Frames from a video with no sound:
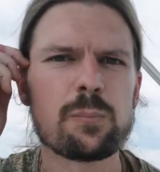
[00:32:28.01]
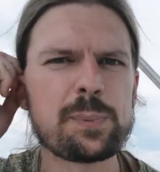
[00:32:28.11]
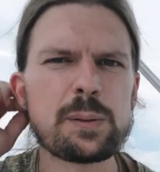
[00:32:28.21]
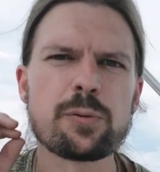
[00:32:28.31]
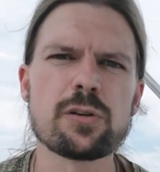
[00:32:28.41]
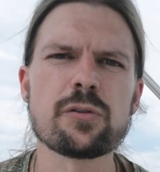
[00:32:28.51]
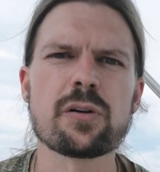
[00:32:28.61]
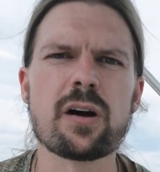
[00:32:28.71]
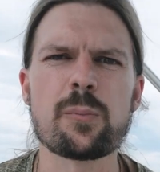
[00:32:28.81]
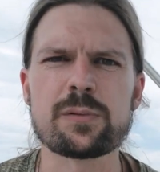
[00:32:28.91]
people who
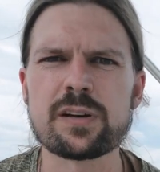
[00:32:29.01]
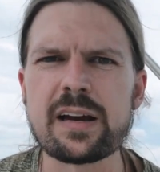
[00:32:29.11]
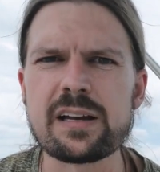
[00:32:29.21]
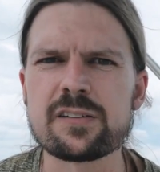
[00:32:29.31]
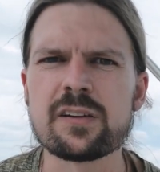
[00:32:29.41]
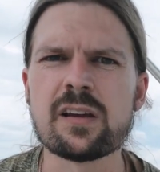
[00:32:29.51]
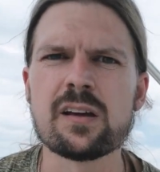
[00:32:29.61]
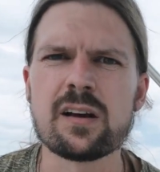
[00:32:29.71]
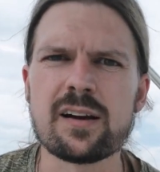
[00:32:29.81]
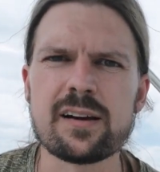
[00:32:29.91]
are uptight
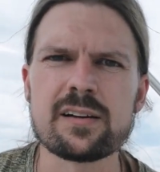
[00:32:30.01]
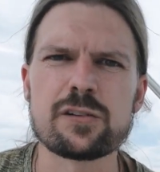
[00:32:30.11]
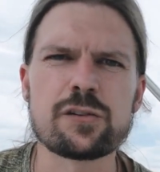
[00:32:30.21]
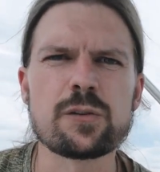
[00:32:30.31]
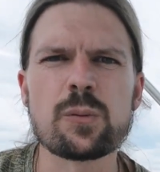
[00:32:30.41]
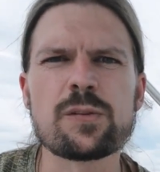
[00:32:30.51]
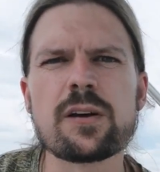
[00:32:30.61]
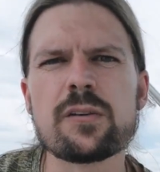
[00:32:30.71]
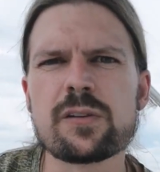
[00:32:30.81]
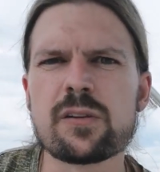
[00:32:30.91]
uh, shoot
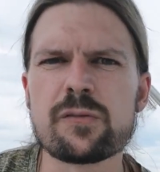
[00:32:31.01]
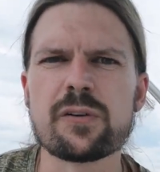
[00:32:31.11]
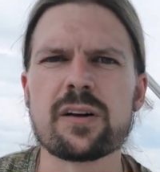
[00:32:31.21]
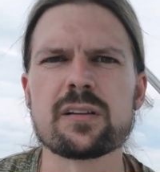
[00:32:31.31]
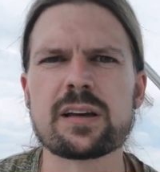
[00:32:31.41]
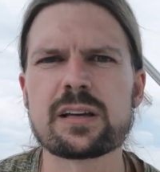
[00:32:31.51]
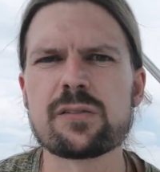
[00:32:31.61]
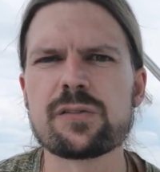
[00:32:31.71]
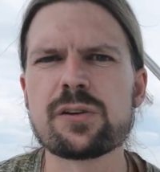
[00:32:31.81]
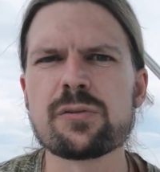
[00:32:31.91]
themselves in the foot. Like
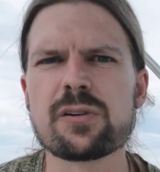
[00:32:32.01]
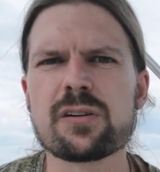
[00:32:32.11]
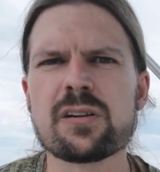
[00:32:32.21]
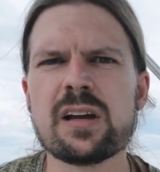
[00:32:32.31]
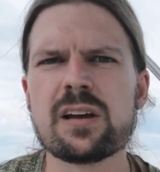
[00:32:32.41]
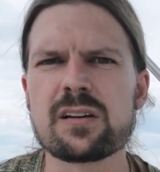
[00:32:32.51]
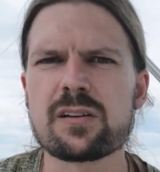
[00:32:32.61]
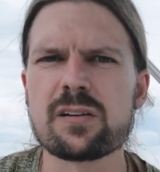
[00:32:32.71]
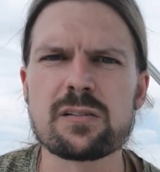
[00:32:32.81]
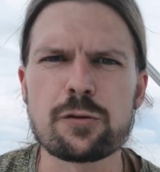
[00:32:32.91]
if you were
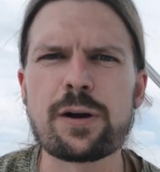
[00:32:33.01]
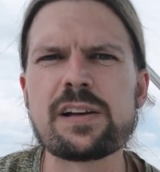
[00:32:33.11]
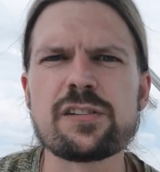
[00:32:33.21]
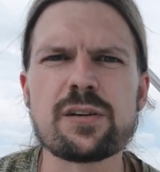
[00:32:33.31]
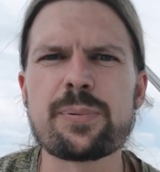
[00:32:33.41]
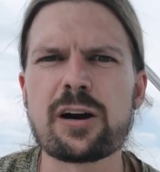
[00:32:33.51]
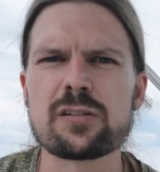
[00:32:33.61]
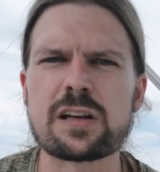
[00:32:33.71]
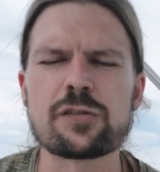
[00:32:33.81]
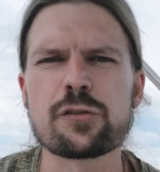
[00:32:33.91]
crazy
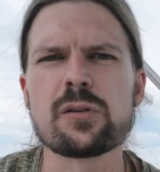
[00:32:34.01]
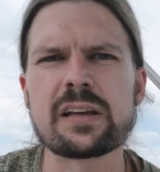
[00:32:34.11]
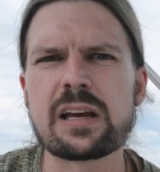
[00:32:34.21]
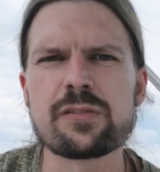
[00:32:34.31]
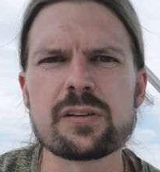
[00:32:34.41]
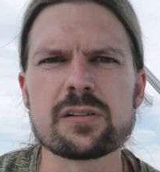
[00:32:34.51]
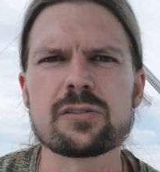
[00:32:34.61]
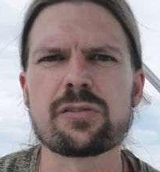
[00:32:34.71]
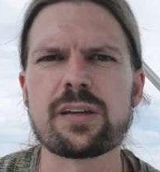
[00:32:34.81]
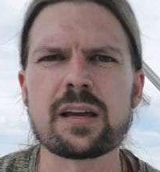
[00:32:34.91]
about controlling every
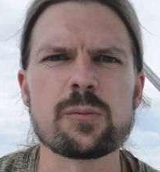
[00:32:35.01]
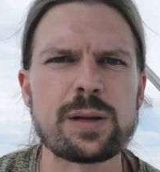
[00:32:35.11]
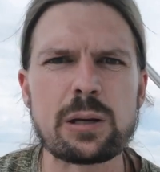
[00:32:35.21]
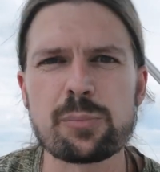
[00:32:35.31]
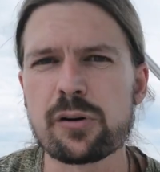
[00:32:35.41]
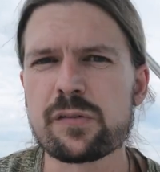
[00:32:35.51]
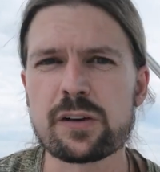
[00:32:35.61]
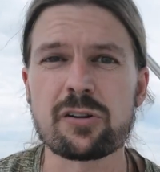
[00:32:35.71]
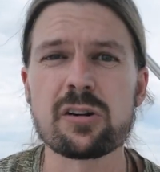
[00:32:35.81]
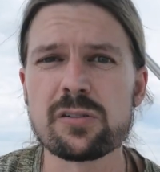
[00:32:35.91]
little thing and being
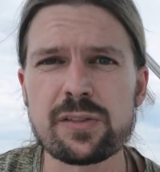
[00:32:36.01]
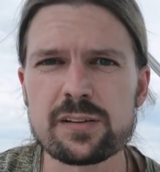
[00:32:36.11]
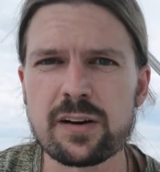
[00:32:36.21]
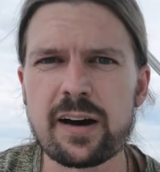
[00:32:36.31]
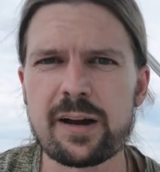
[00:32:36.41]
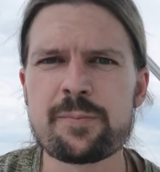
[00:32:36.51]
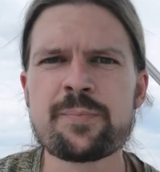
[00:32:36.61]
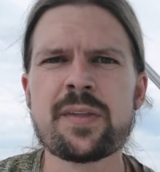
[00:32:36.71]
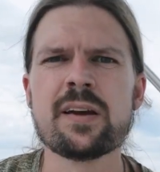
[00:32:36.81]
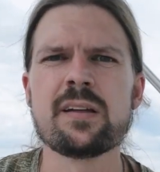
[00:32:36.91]
perfect all of the time,
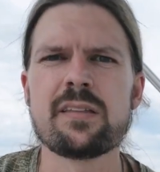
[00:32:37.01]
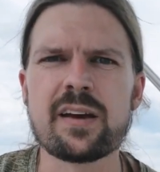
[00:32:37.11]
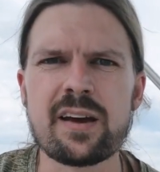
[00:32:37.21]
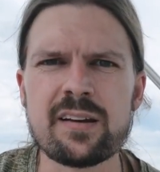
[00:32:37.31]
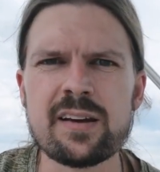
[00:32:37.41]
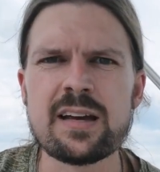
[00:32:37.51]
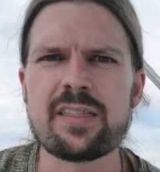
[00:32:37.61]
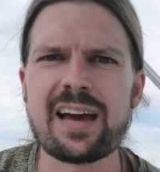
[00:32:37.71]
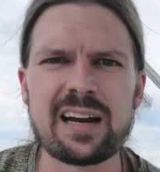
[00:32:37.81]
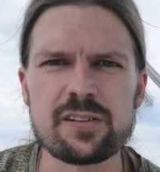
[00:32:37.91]
then
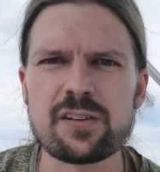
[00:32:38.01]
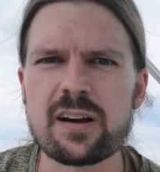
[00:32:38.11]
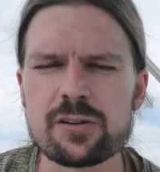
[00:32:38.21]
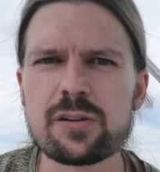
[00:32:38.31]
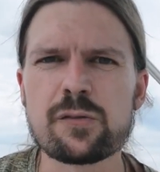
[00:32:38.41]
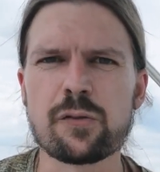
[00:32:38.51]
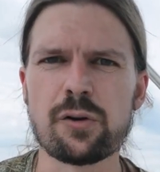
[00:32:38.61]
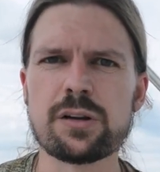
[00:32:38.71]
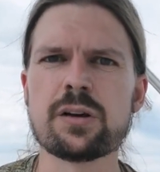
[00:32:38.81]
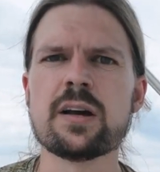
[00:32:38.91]
that is not good for
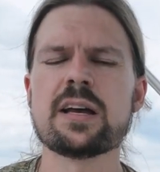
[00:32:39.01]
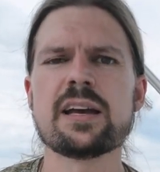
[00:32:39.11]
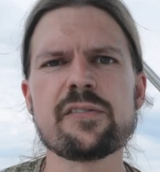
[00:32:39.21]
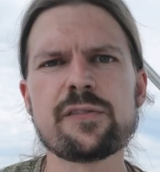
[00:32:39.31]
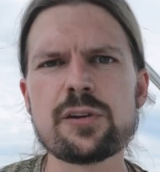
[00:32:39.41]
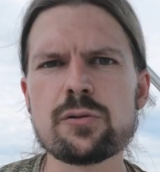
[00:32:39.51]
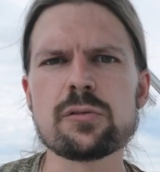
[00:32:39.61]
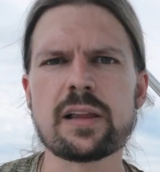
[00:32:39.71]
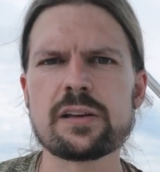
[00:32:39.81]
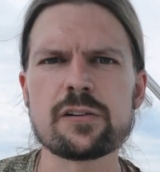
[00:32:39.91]
you. If you
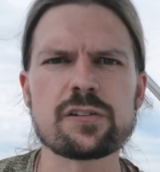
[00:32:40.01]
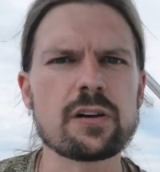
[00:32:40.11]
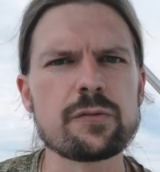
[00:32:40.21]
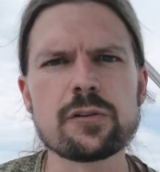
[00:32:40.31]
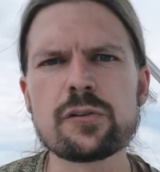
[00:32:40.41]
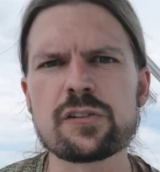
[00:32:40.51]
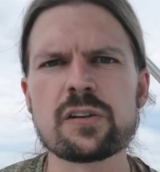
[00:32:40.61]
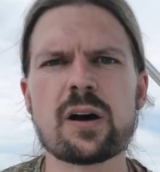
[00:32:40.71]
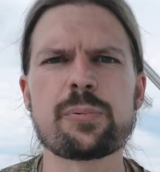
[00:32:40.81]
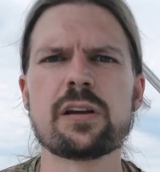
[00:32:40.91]
let yourself loosen
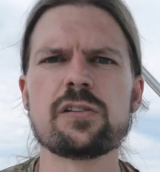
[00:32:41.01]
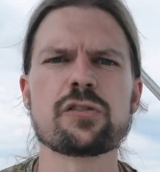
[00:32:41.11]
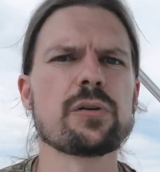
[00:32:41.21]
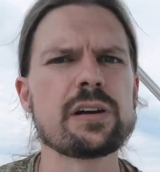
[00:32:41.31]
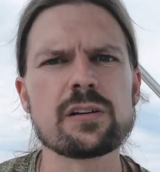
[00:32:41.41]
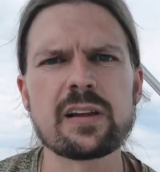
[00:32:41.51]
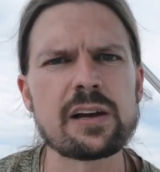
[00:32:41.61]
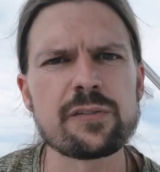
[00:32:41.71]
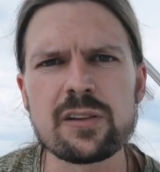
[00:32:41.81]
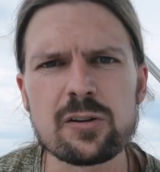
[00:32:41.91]
up and enjoy your
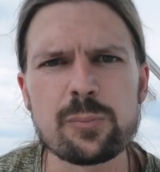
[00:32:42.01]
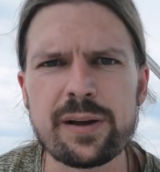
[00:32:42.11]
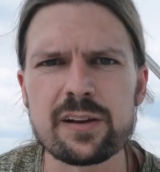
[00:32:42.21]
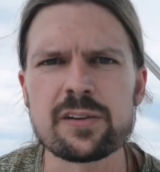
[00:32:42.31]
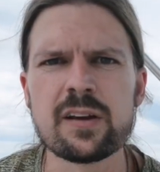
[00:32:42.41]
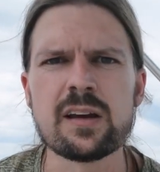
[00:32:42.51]
life a little bit,